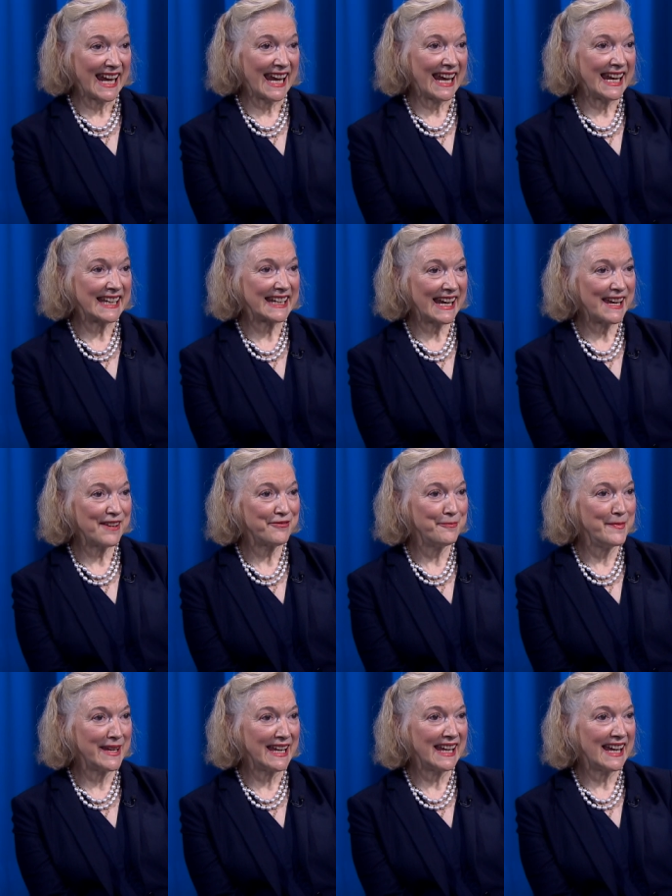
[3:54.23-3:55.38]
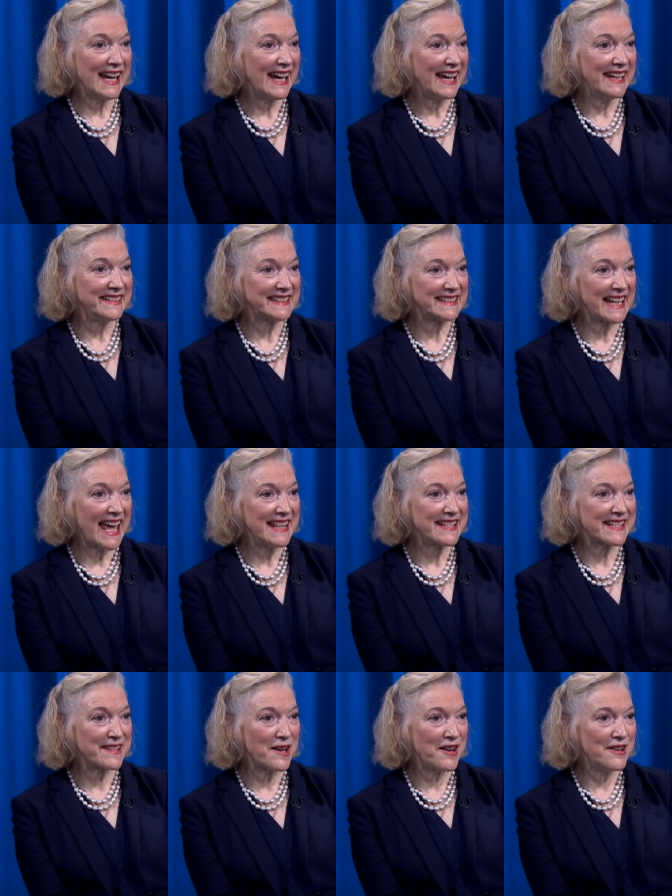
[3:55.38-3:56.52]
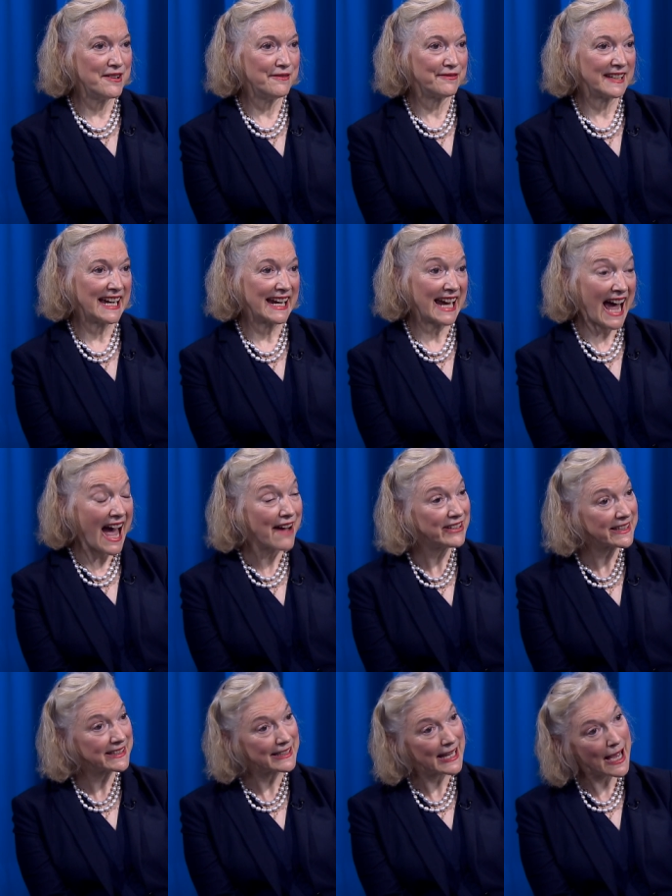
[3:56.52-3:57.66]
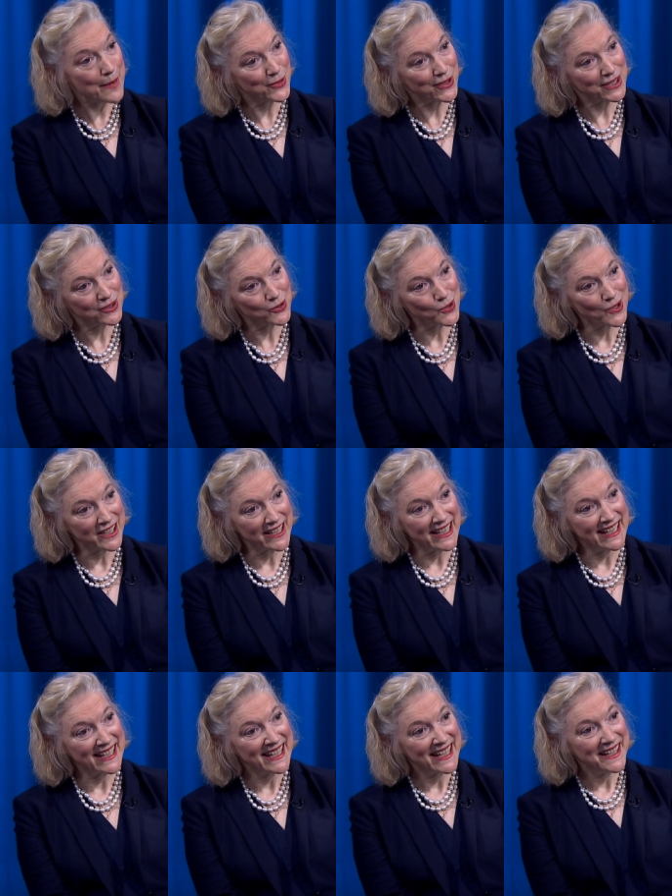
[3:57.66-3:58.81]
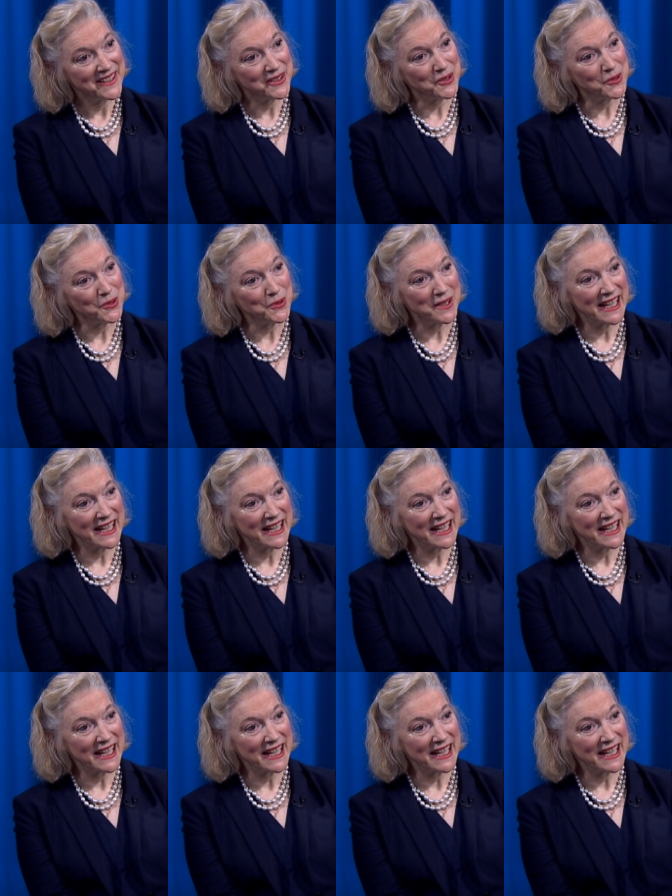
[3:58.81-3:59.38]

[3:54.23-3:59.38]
it gave me a sense of like having the laboratory to